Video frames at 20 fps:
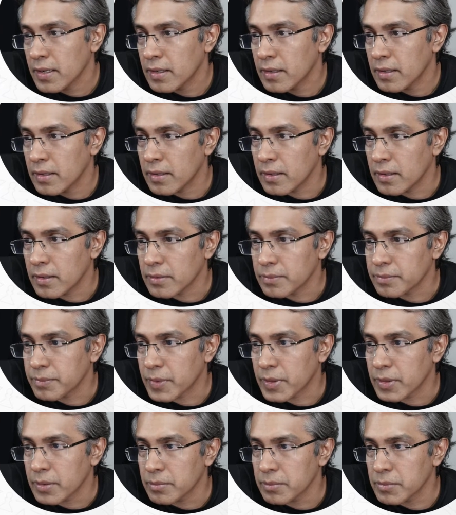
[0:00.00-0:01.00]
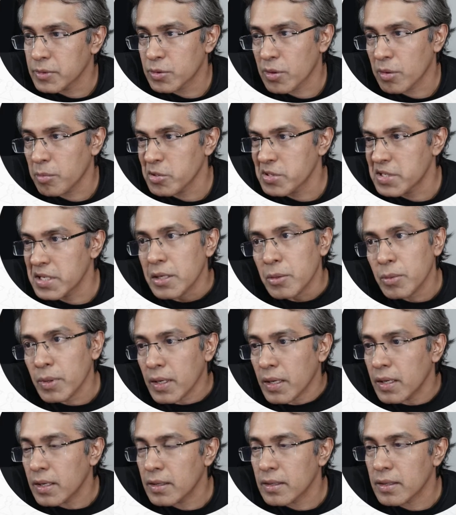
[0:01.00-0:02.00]
it's almost
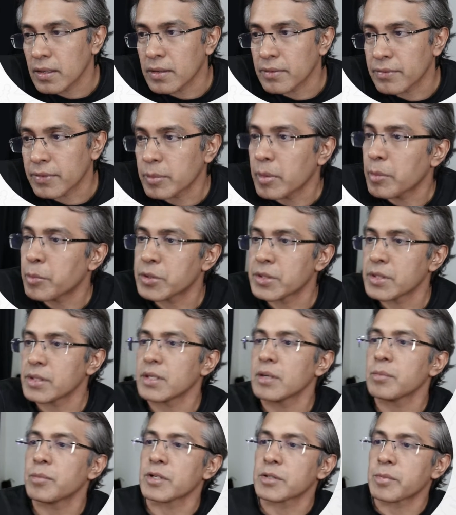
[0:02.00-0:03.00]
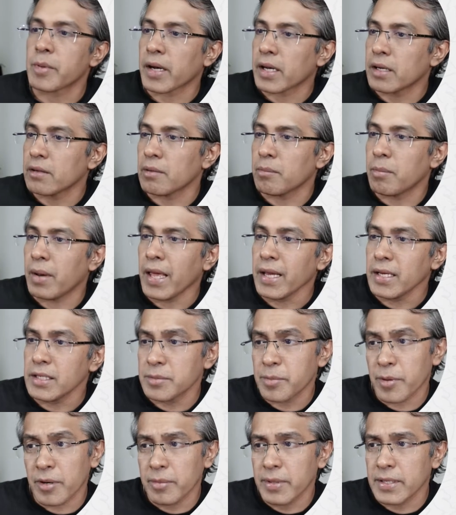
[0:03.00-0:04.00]
equal from a position perspective. And black is
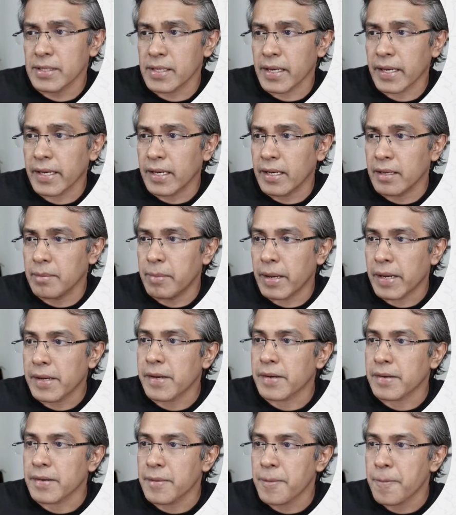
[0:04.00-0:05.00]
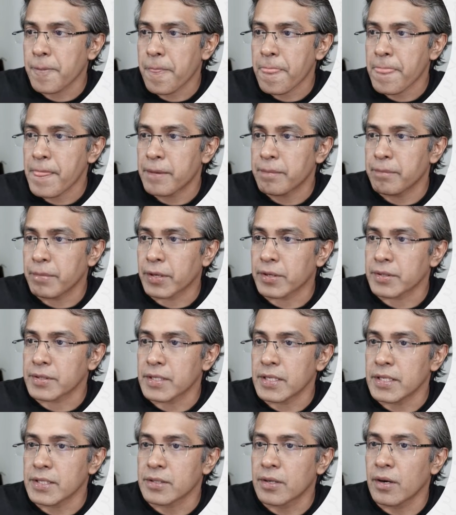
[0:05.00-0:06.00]
probably slightly better because
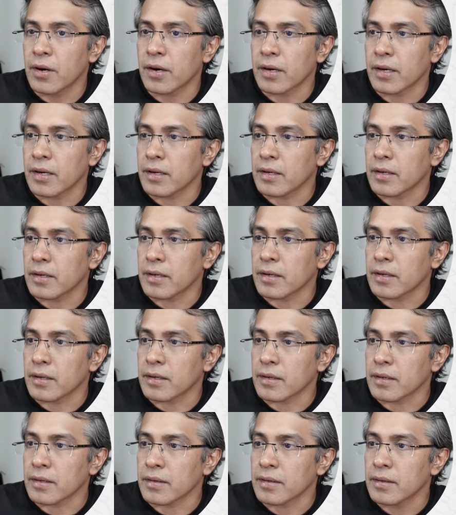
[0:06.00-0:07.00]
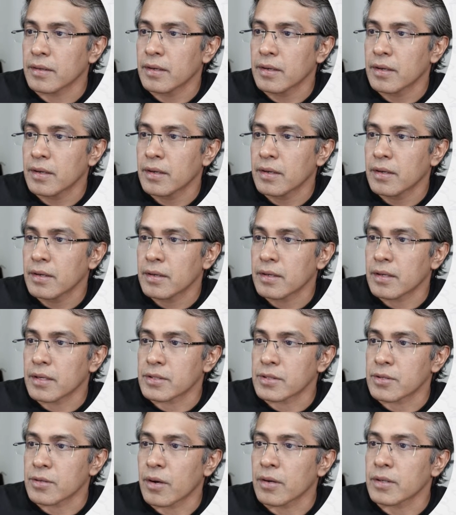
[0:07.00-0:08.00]
he's got a
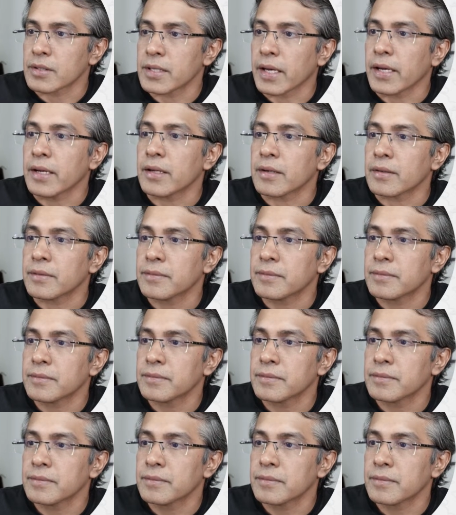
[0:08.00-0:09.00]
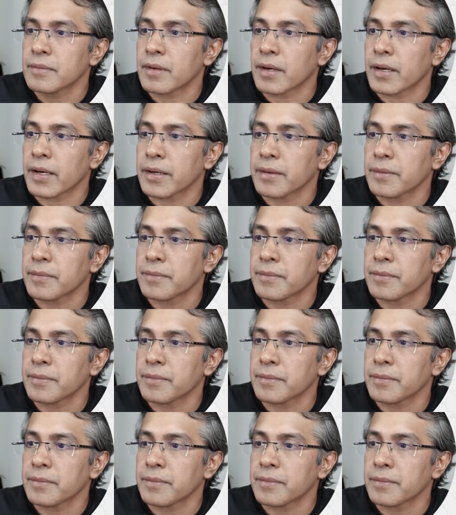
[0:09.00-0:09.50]
strong center, right?